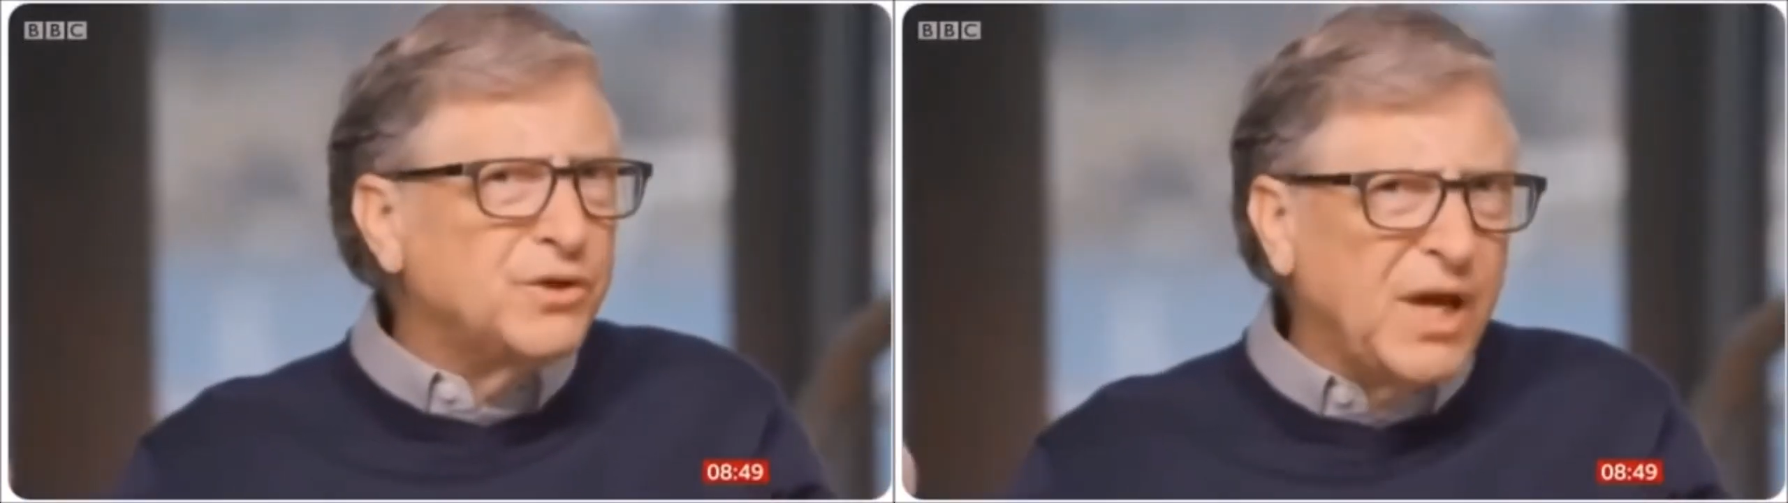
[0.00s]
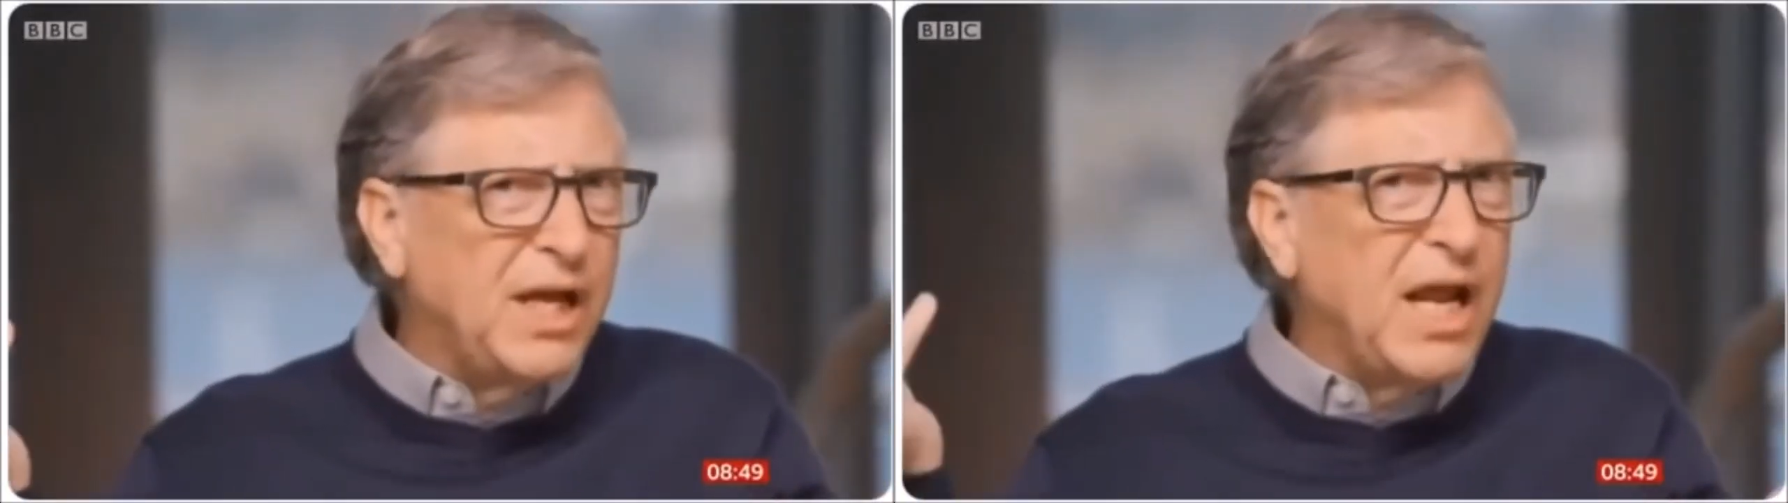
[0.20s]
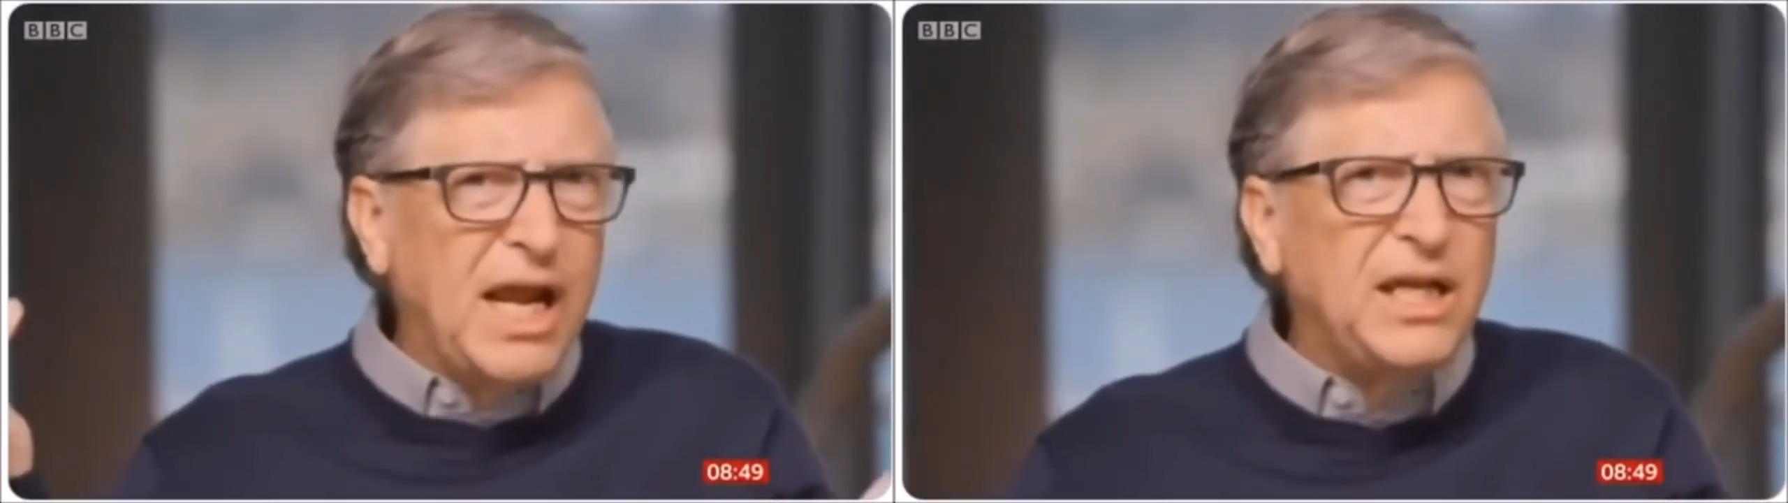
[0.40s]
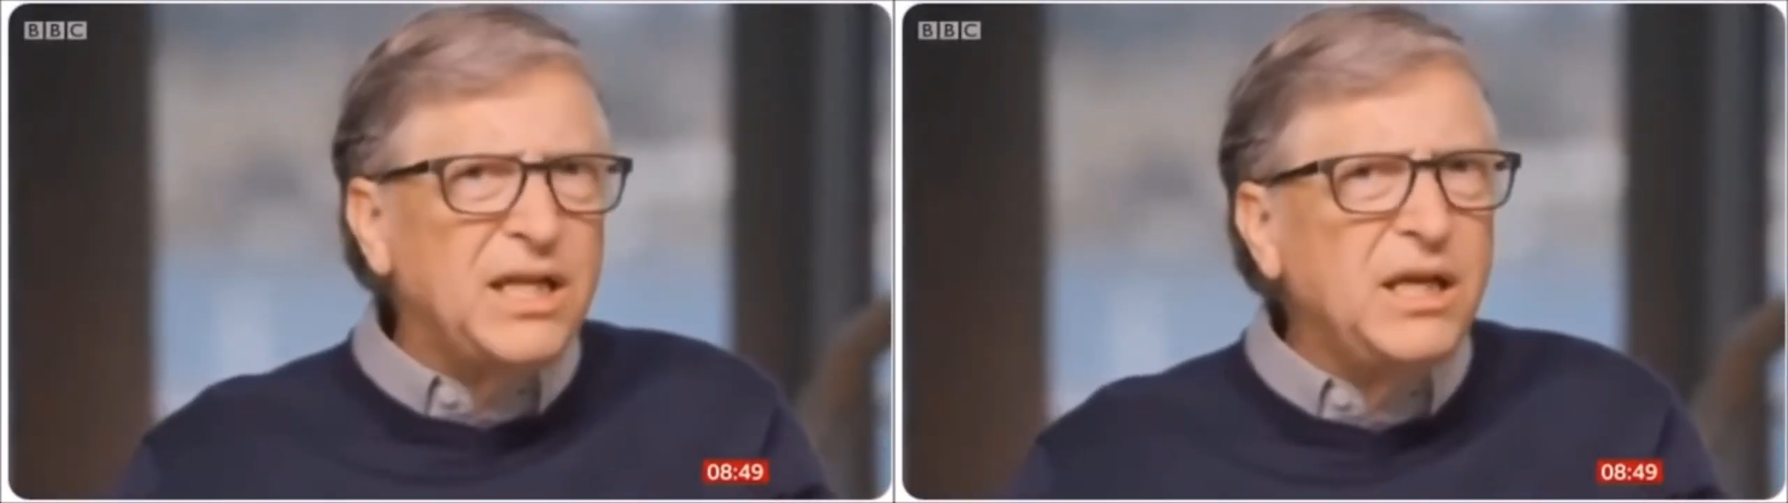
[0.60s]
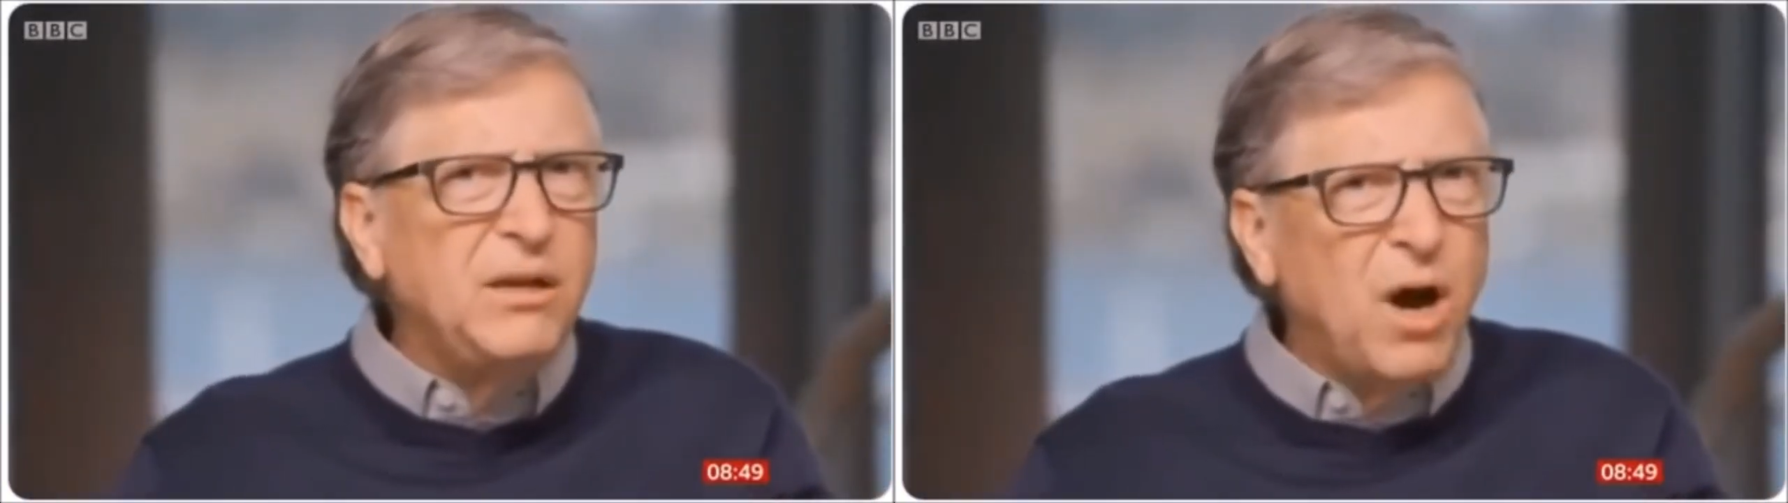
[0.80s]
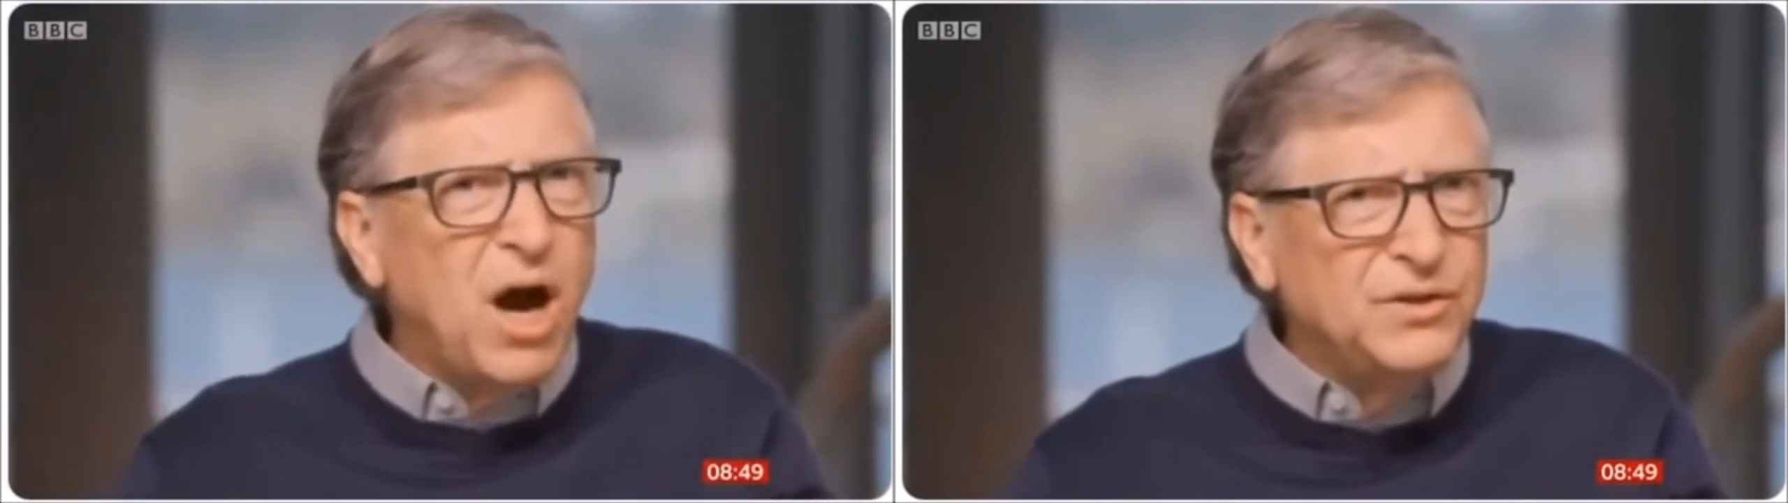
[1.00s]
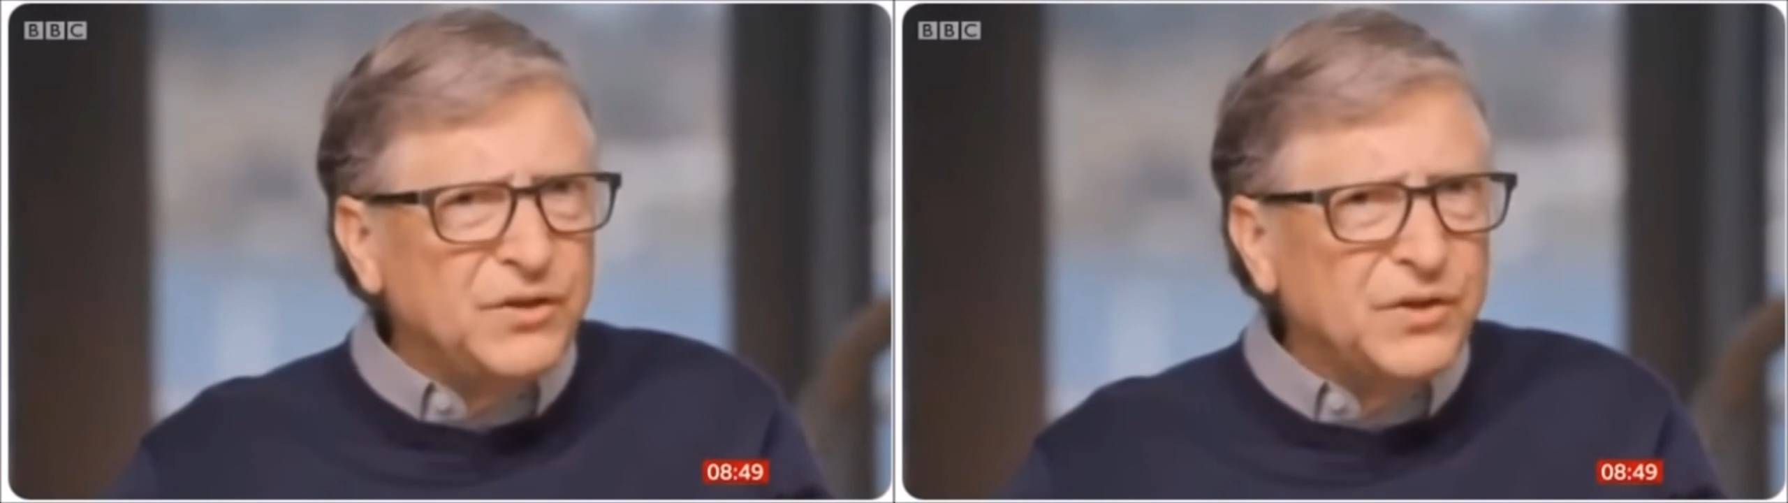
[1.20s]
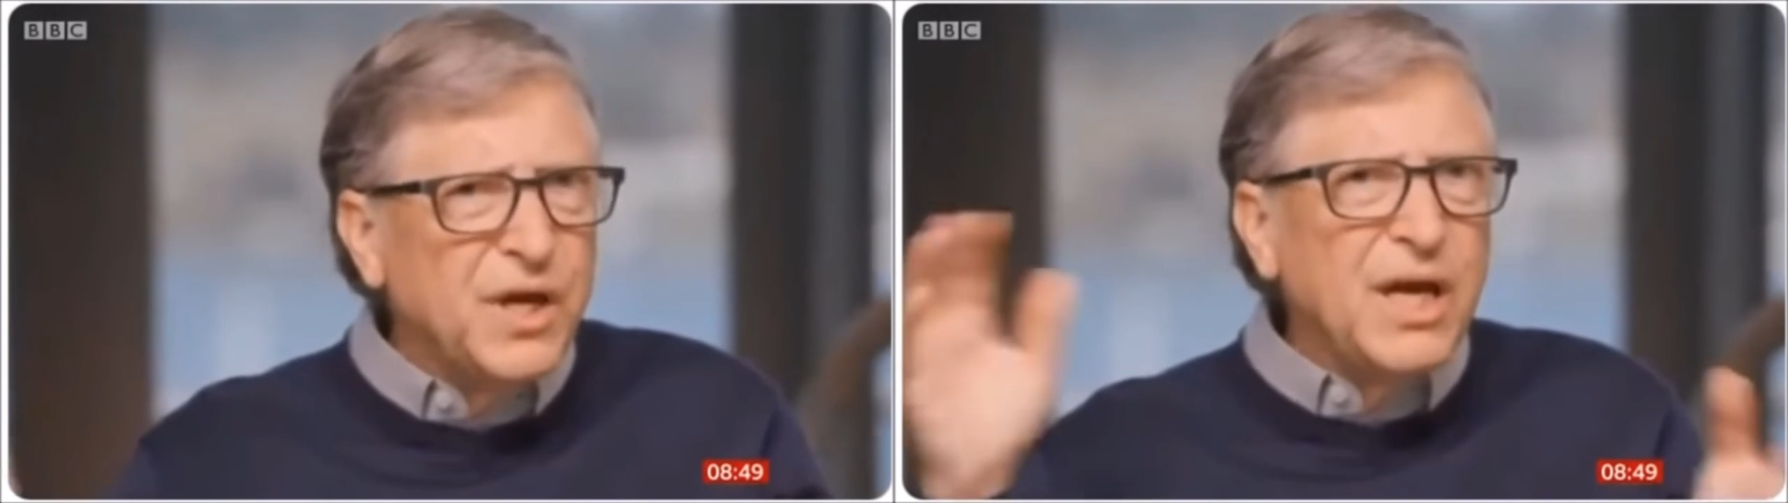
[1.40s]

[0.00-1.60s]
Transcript: are saying 18 months.